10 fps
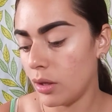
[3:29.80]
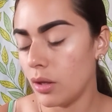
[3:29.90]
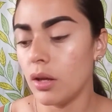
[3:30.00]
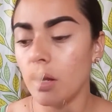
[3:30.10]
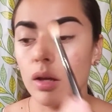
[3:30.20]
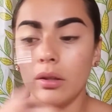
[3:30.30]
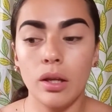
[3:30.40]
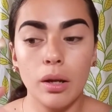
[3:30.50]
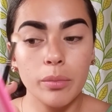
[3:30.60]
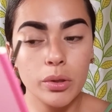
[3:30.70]
And then I'm gonna
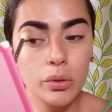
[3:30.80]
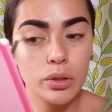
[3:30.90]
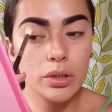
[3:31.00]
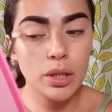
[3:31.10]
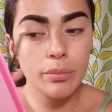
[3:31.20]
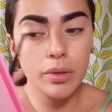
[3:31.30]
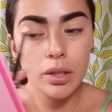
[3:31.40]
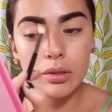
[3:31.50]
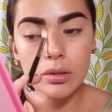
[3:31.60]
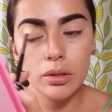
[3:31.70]
do the same thing to
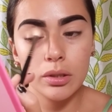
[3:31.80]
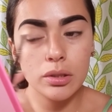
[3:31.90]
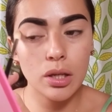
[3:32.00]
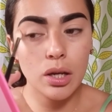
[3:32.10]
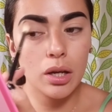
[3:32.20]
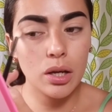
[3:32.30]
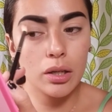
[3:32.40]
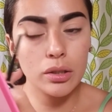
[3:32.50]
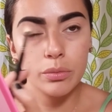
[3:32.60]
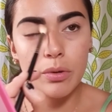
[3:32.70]
this eye. It's a
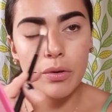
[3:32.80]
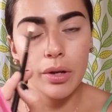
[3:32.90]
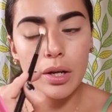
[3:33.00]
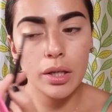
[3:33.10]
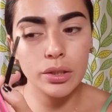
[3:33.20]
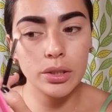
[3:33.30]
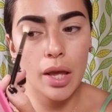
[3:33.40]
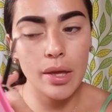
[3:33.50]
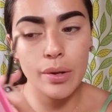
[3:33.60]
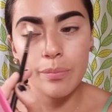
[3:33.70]
very nice shade,
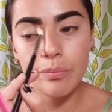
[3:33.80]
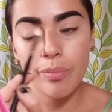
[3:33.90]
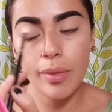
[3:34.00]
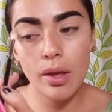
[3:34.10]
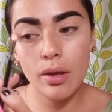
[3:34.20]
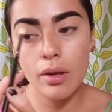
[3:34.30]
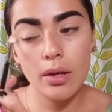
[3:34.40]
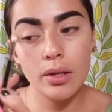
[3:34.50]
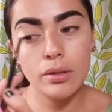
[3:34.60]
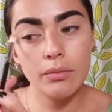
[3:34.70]

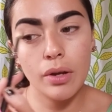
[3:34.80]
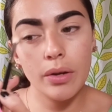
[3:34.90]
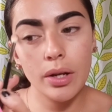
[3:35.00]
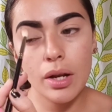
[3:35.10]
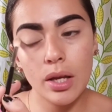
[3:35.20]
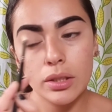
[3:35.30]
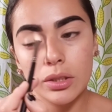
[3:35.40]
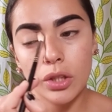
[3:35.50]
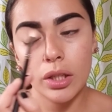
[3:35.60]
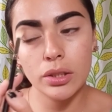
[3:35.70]
very nice
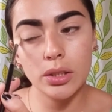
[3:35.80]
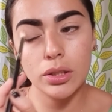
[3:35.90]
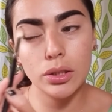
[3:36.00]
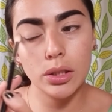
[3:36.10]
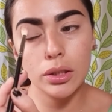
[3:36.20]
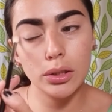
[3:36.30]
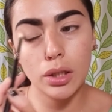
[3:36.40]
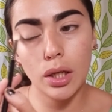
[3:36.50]
transitioning shade.